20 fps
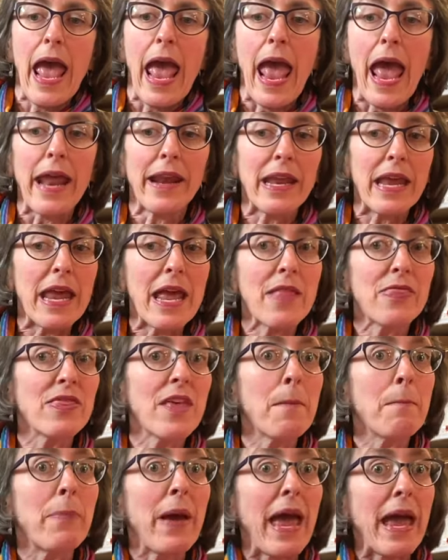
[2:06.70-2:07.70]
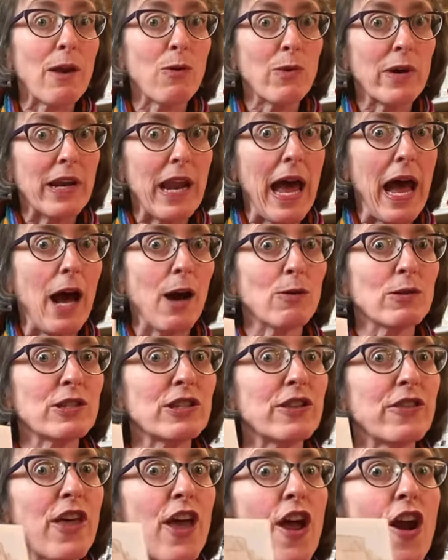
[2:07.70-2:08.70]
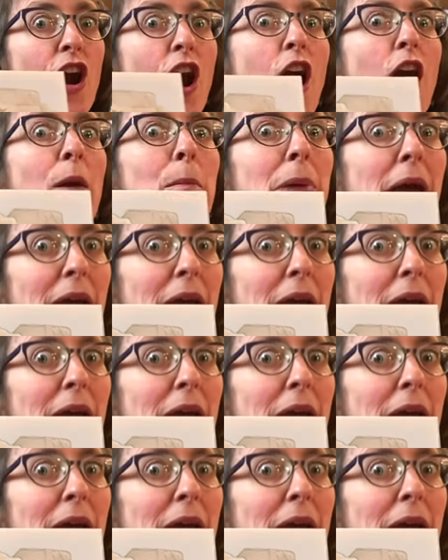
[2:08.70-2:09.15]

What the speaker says: And in the penguin house, there are